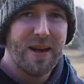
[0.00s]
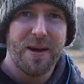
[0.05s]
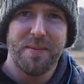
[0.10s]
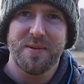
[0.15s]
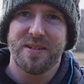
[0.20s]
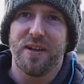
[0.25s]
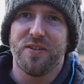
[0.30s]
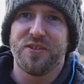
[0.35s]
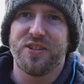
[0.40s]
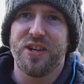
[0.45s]
me get
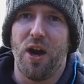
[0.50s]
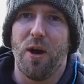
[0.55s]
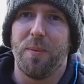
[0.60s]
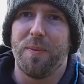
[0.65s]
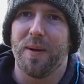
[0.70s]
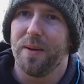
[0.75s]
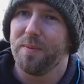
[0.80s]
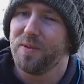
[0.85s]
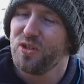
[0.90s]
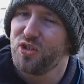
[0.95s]
myself set up
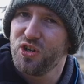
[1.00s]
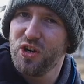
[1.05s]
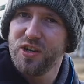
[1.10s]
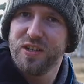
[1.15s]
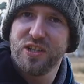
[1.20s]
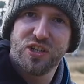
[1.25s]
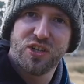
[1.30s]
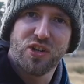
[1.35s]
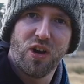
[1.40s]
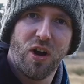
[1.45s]
and I'm gonna show you
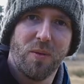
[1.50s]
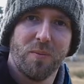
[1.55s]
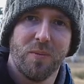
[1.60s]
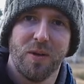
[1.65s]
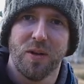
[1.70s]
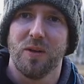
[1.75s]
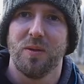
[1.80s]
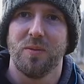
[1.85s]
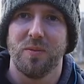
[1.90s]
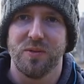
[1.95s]
this shot and
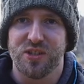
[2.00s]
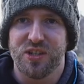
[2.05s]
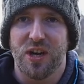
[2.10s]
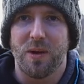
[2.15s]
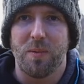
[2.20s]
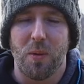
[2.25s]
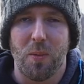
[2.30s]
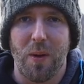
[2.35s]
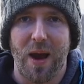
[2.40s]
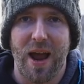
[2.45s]
we'll, we'll see
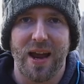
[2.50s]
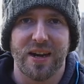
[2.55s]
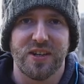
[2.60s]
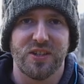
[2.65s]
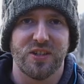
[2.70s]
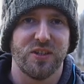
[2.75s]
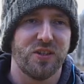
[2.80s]
how it works